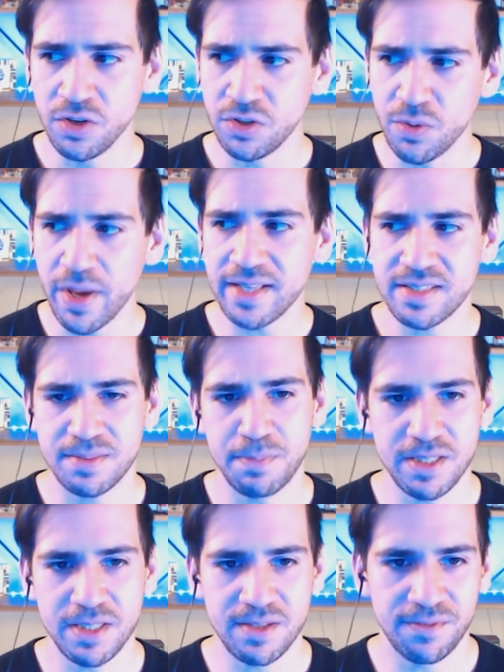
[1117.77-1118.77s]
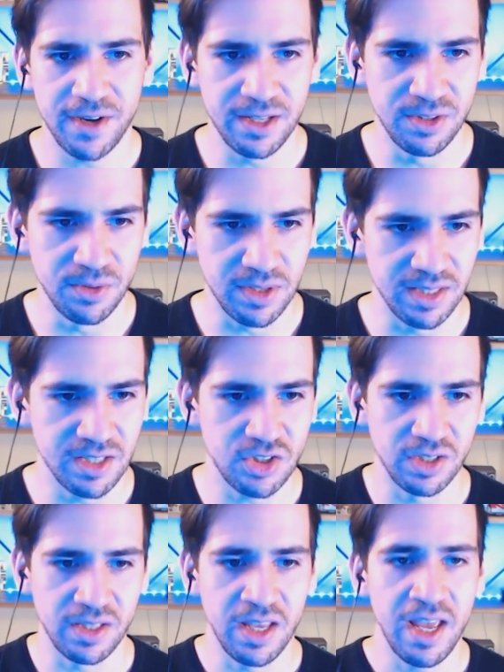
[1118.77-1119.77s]
you had to specify a new
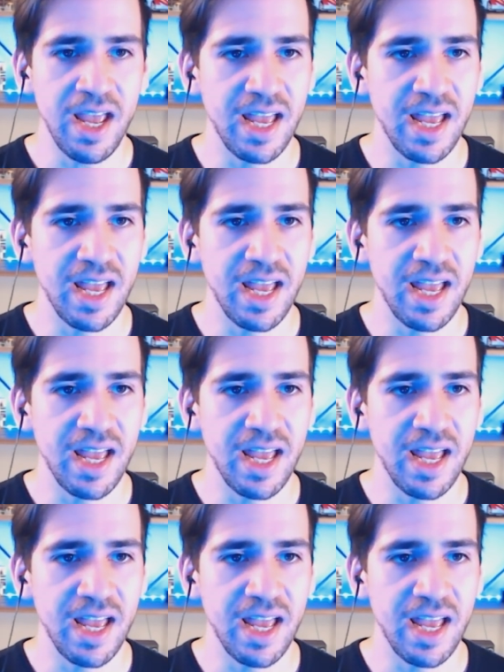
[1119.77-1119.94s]
condition